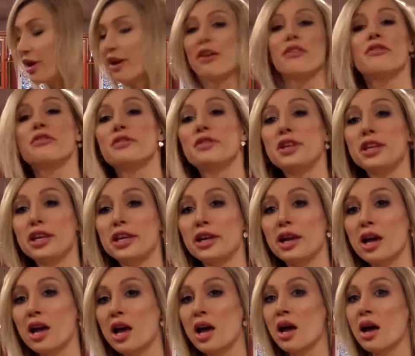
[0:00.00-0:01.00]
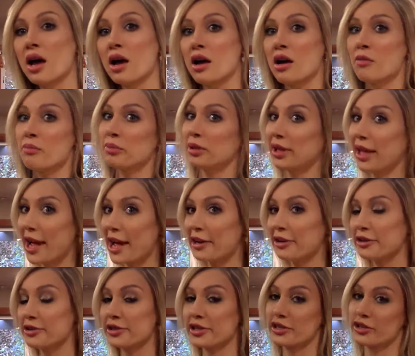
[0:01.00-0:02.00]
of the
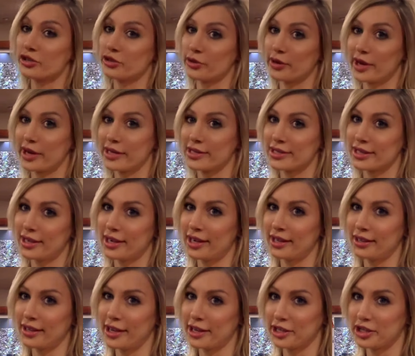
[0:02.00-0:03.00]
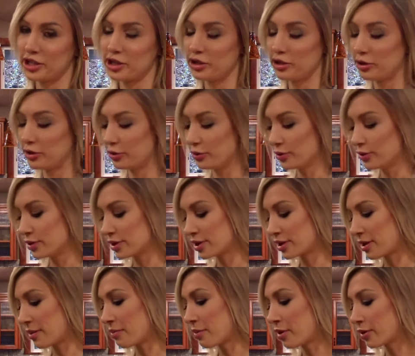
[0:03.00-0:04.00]
platters and trays that I like to
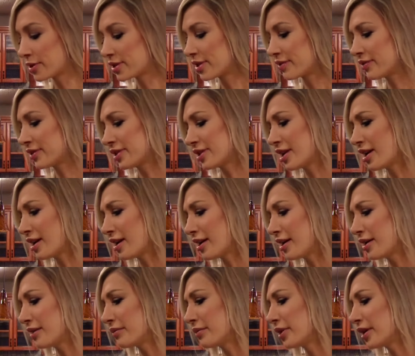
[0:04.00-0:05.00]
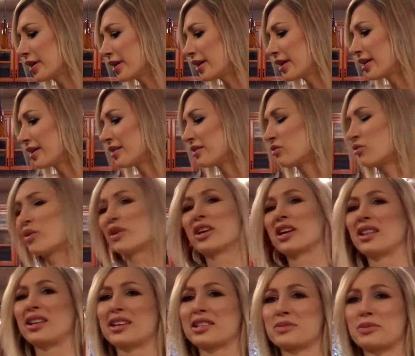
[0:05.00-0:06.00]
use most of the time and what
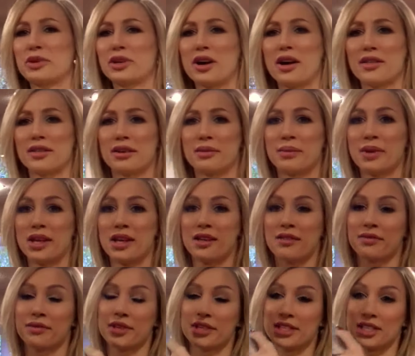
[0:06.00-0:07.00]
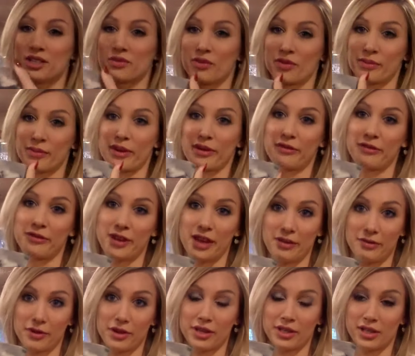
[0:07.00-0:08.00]
I like to put on them. This is one of my
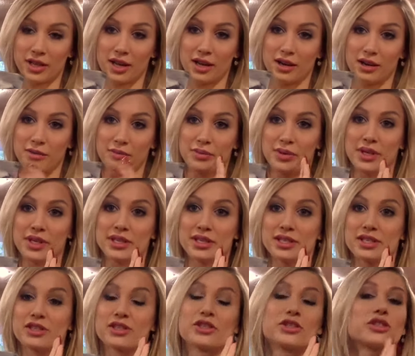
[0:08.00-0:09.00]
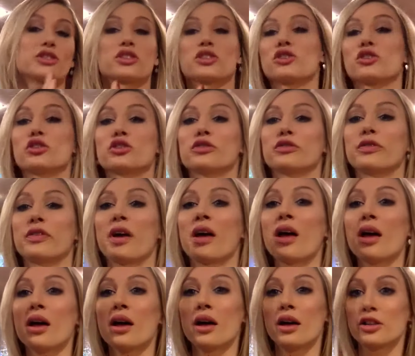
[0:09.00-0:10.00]
favorite pieces to serve
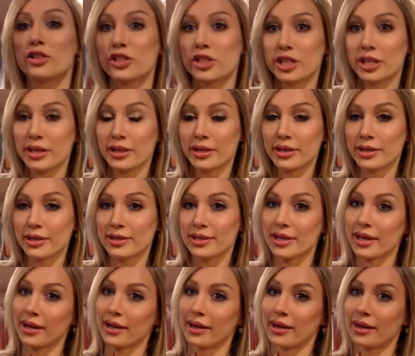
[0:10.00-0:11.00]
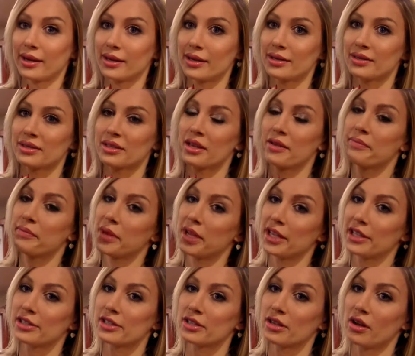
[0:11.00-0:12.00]
cheese and
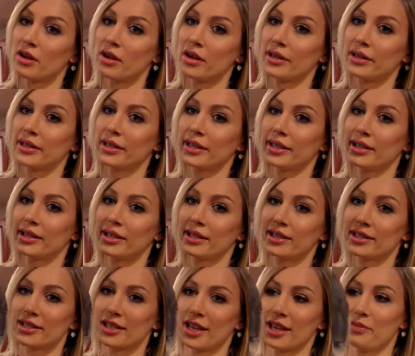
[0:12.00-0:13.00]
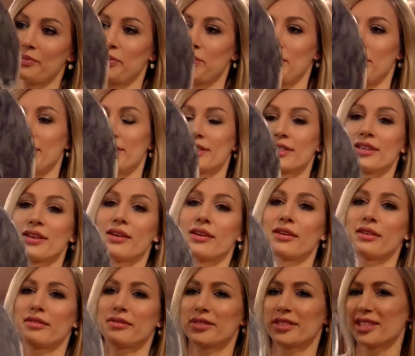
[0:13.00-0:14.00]
meats on. It is a piece
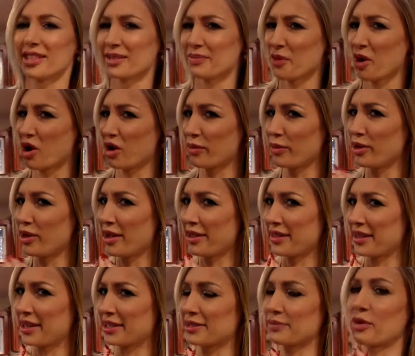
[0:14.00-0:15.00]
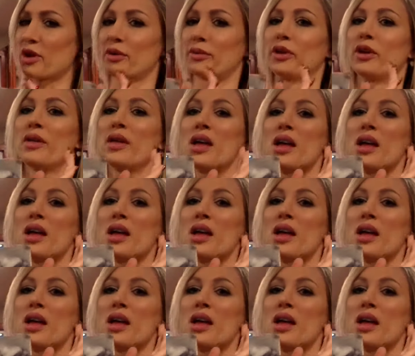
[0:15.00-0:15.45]
of, is this marble? I think it's marble.